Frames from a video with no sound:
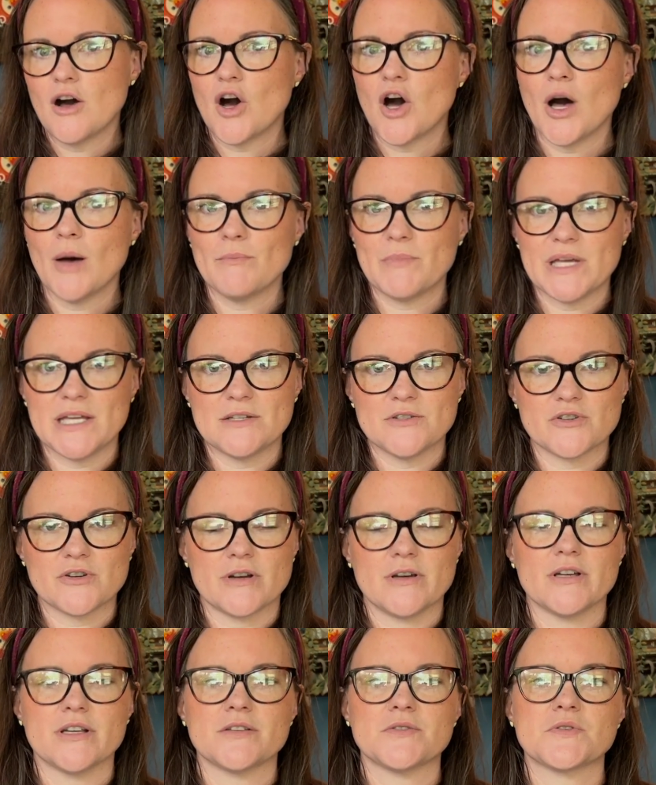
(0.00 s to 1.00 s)
on
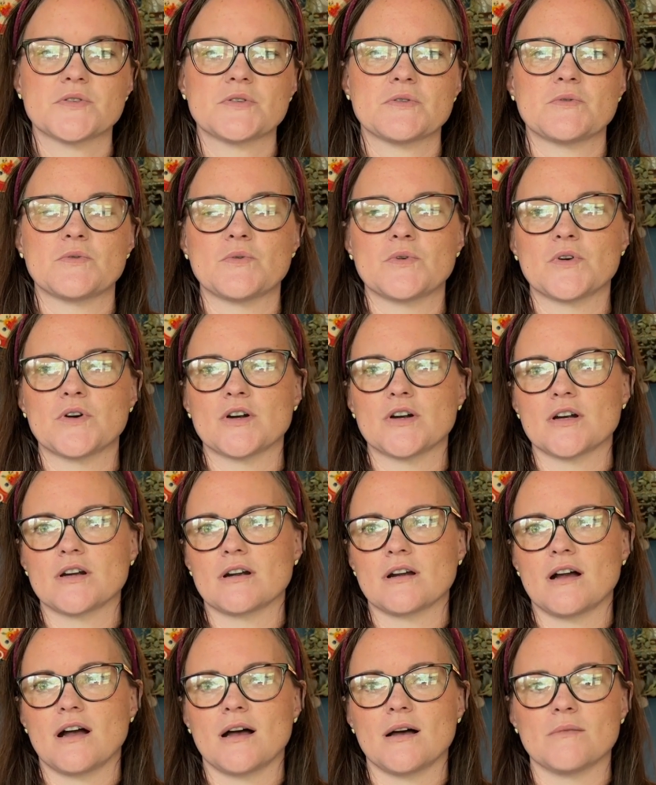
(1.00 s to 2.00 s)
Pinterest
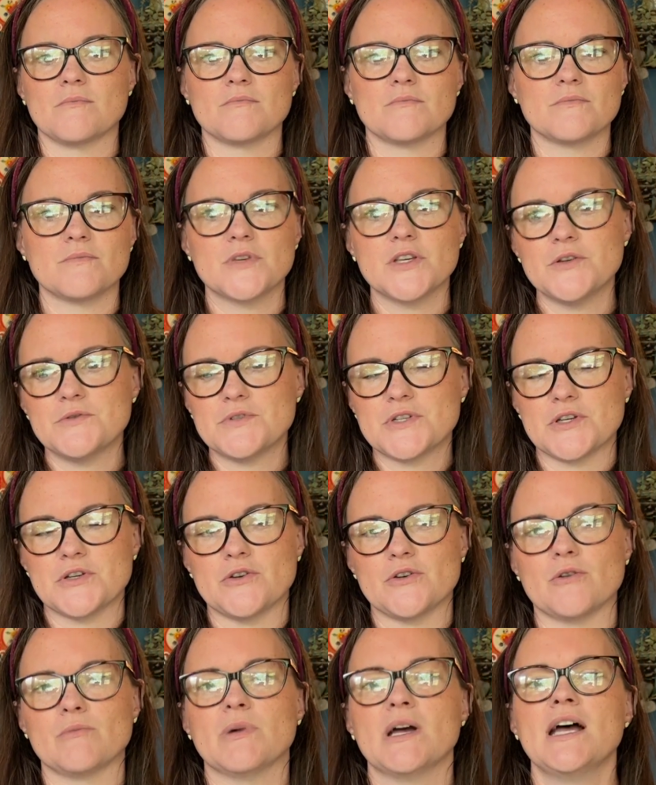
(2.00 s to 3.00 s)
or
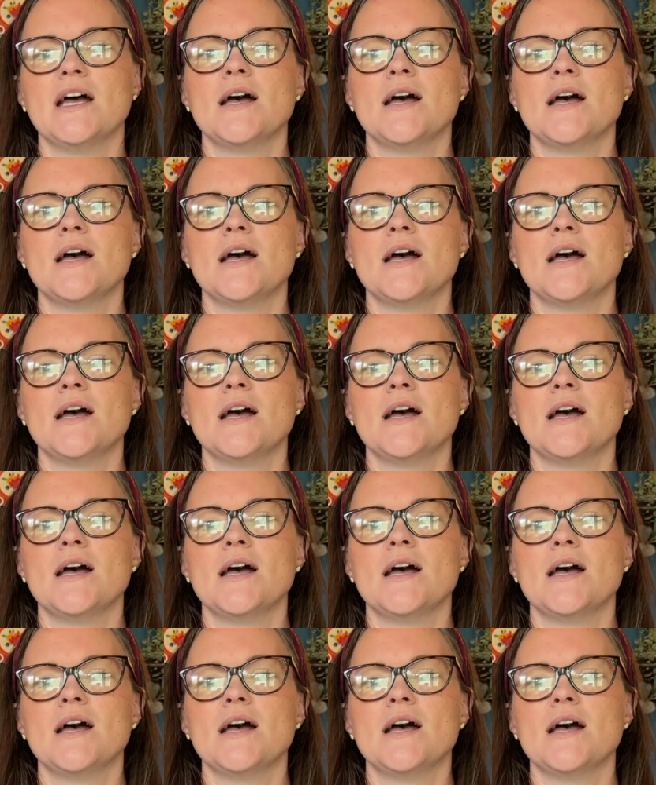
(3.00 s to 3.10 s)
YouTube,